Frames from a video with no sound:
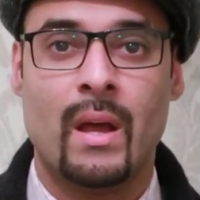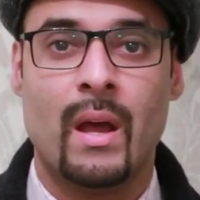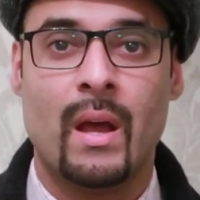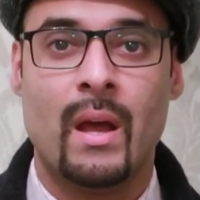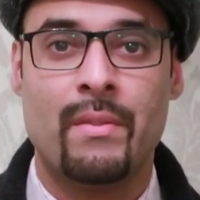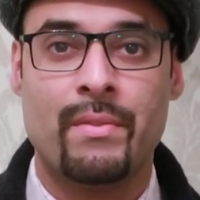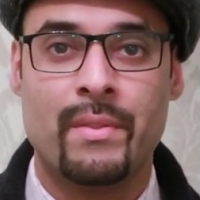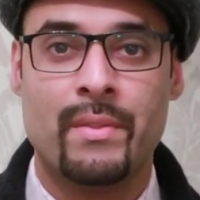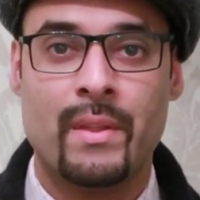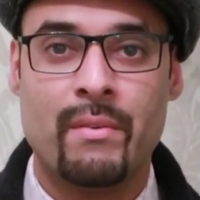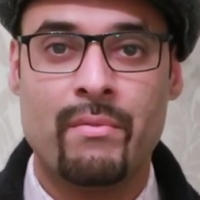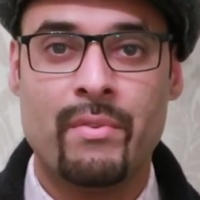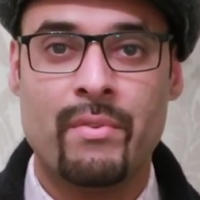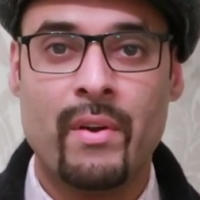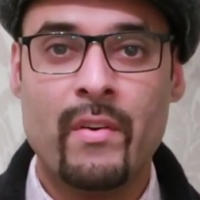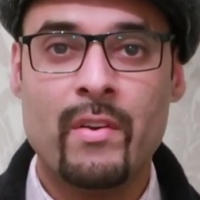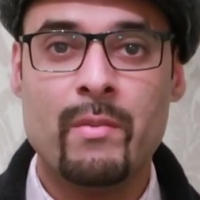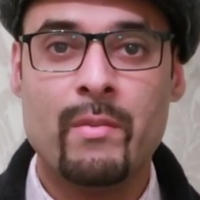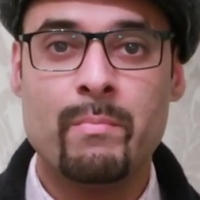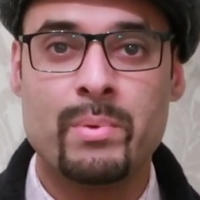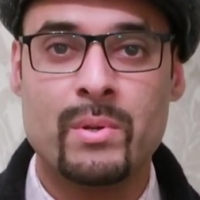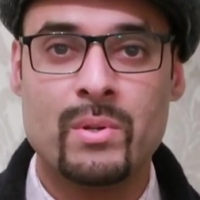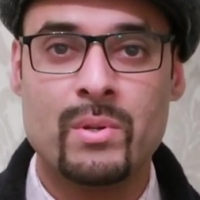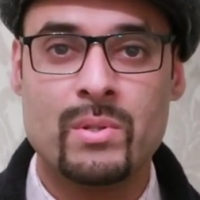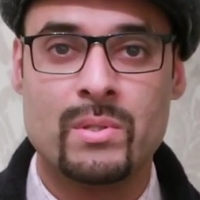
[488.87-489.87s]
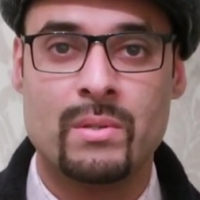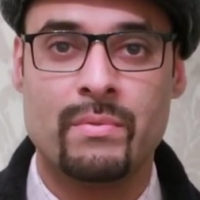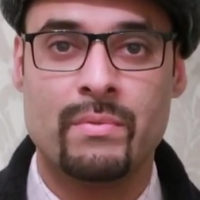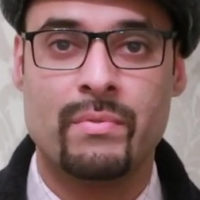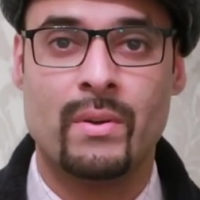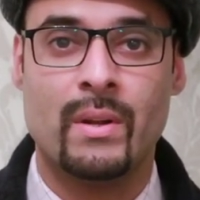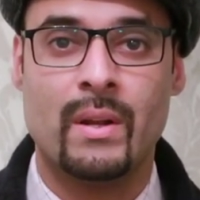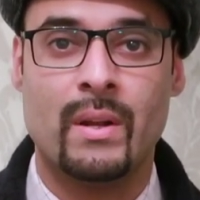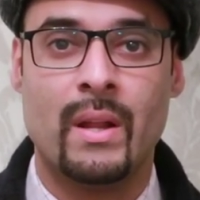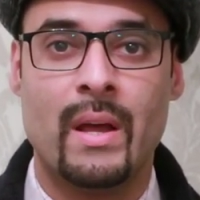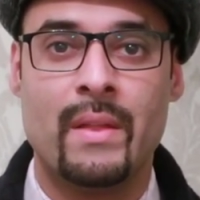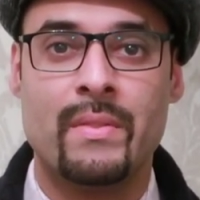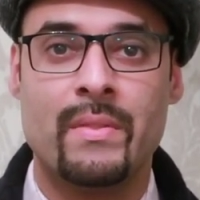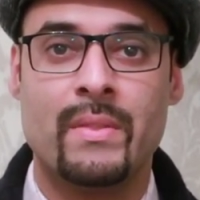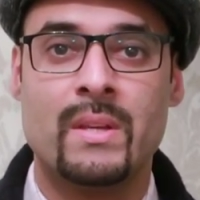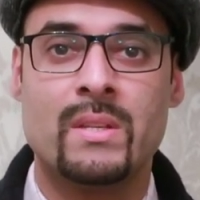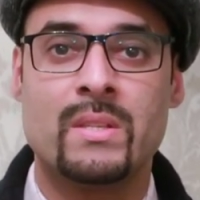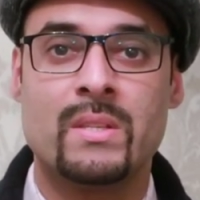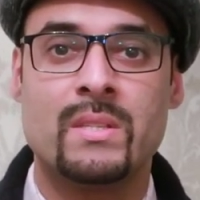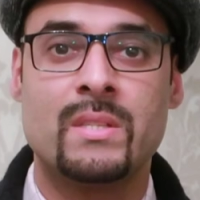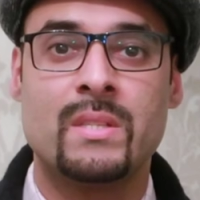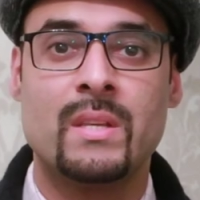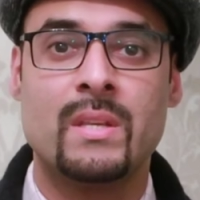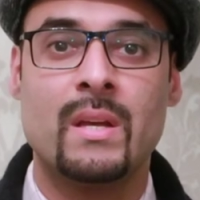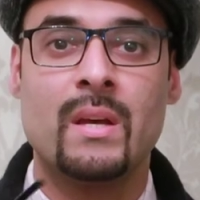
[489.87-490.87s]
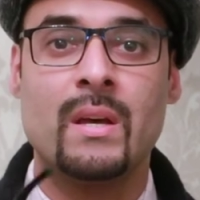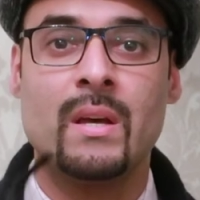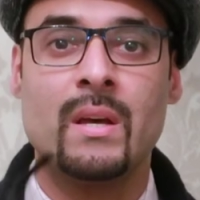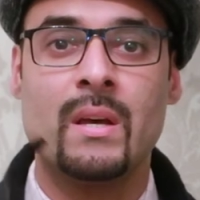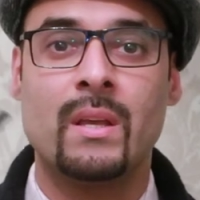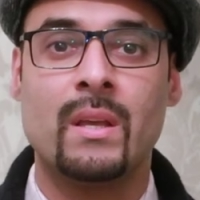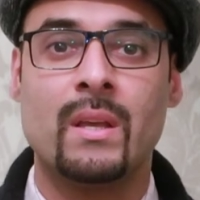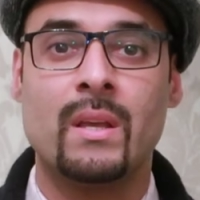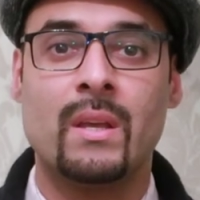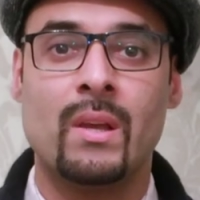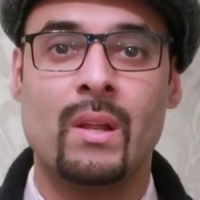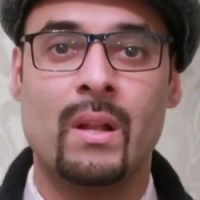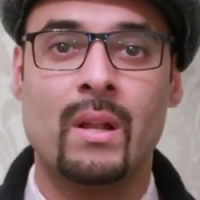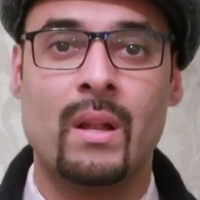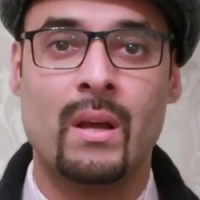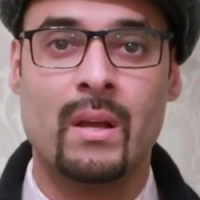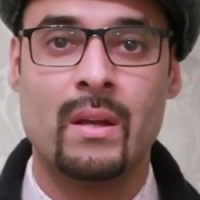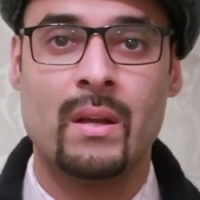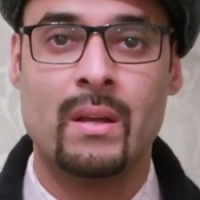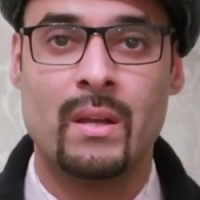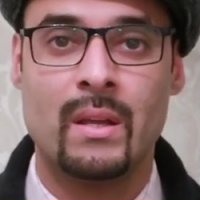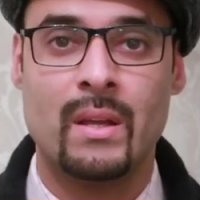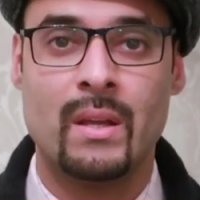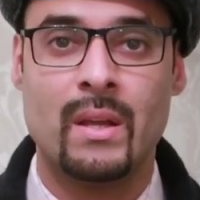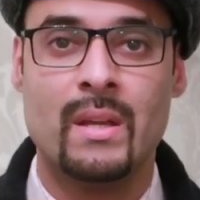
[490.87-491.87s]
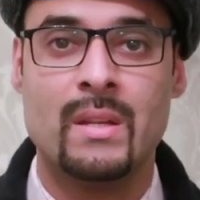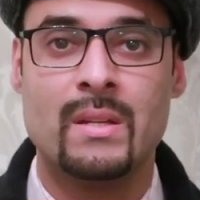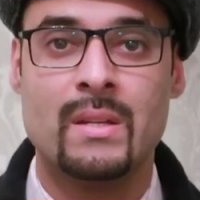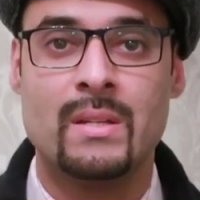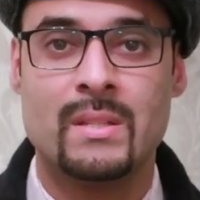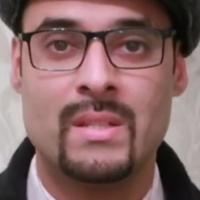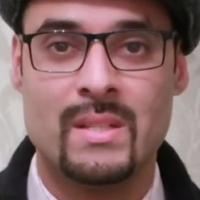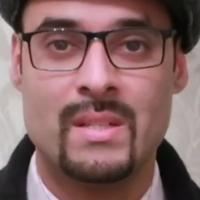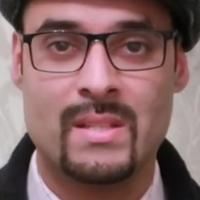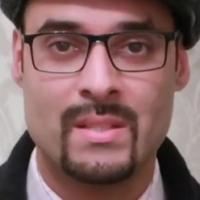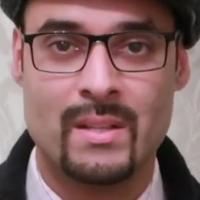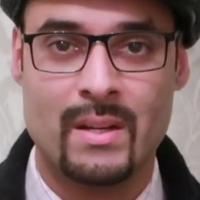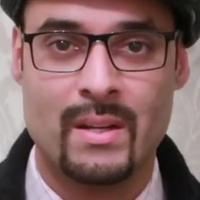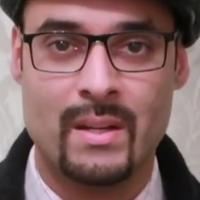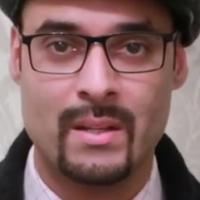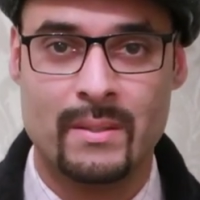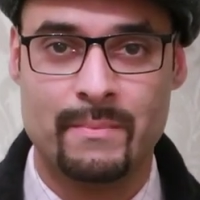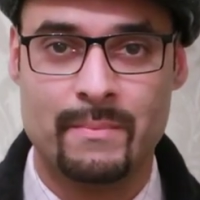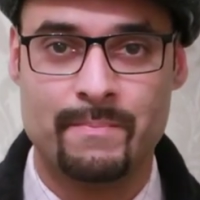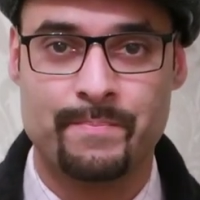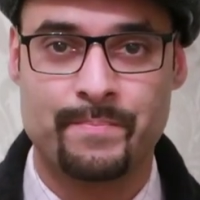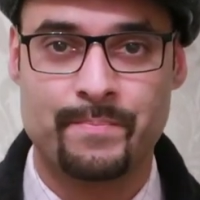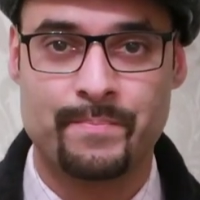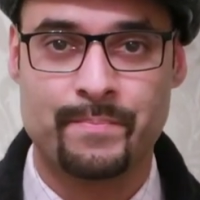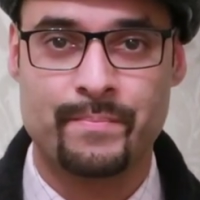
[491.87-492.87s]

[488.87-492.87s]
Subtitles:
And they're very beautiful and they're circular in design.